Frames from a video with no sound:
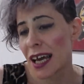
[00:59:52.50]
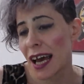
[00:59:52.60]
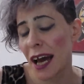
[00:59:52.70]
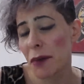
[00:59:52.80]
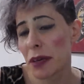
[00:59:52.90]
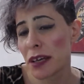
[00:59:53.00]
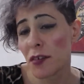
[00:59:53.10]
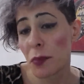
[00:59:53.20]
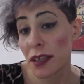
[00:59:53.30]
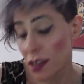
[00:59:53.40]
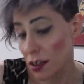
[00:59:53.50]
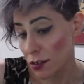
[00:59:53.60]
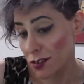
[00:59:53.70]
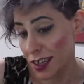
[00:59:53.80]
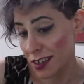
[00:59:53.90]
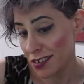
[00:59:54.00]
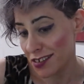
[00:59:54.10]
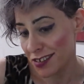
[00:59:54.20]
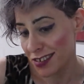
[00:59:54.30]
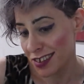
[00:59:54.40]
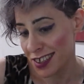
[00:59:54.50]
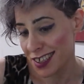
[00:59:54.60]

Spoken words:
Happy to be noticed.